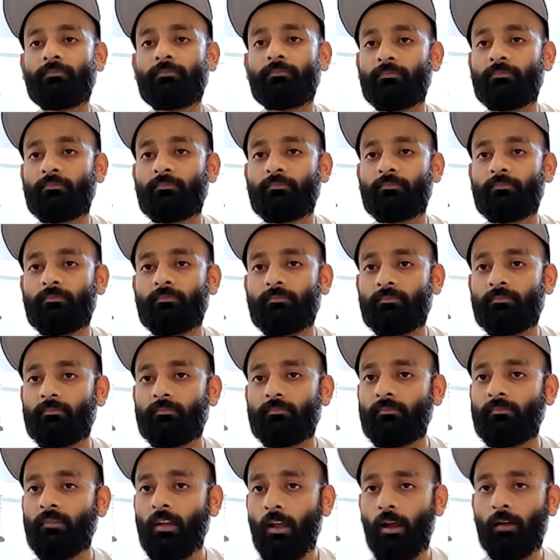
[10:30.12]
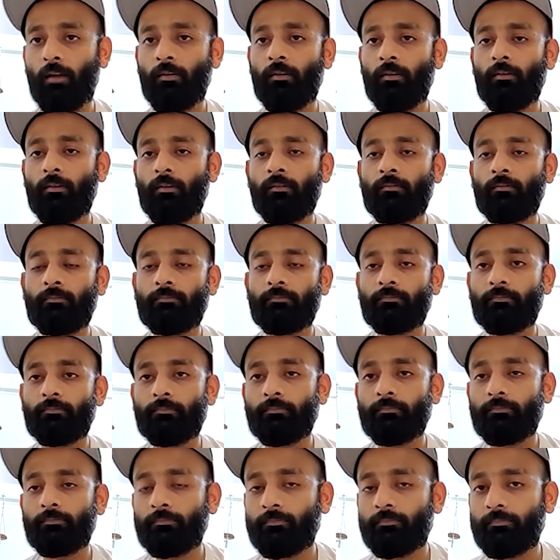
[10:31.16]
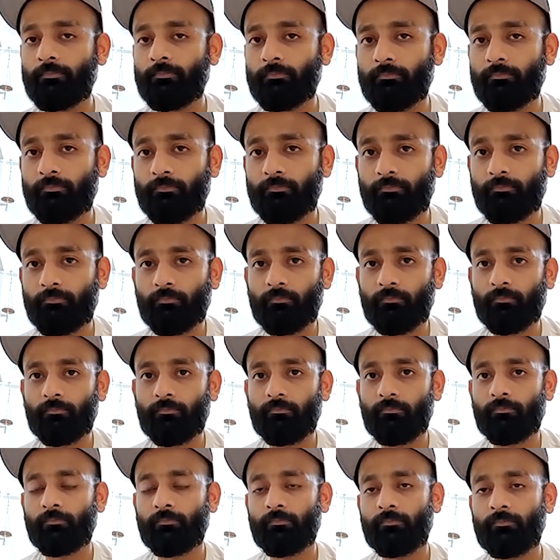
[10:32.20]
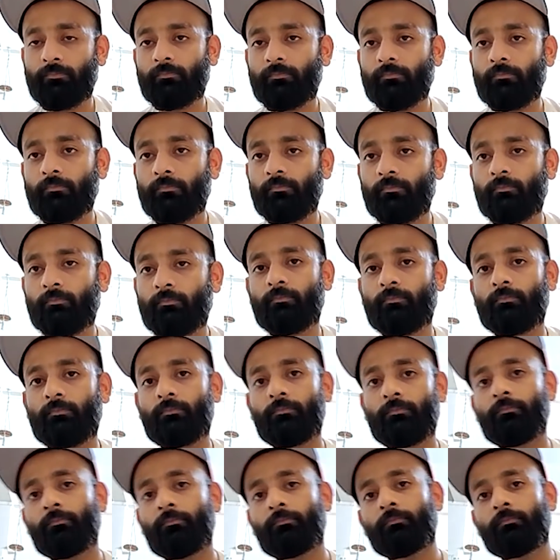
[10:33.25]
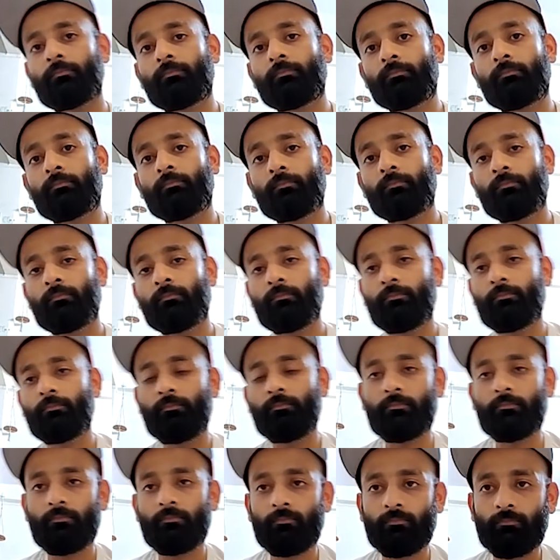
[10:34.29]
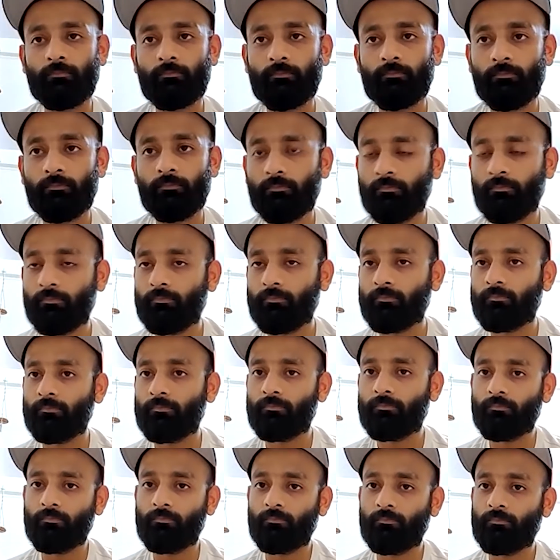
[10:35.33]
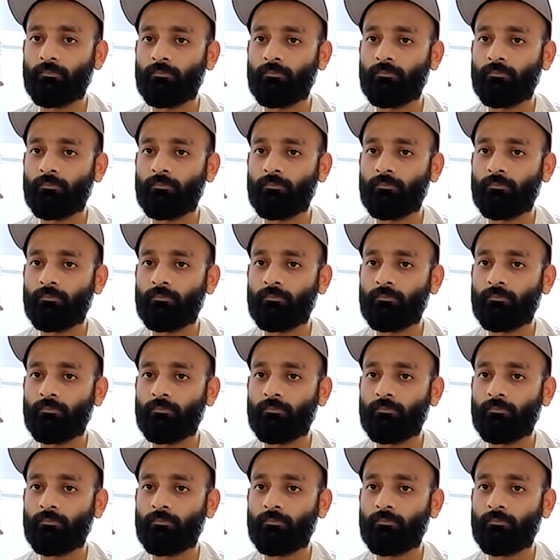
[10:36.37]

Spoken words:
No words are spoken by the person on screen.